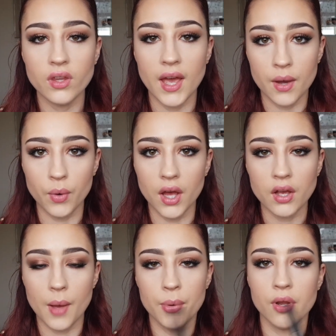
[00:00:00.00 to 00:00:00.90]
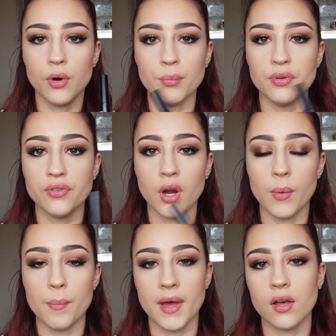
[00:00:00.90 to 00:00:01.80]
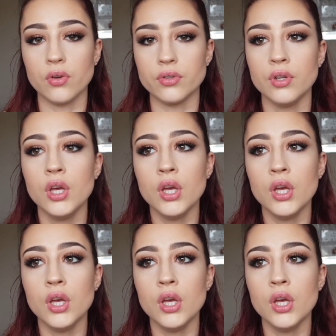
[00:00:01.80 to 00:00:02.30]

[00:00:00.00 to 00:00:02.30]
at work. I put it on before I went back on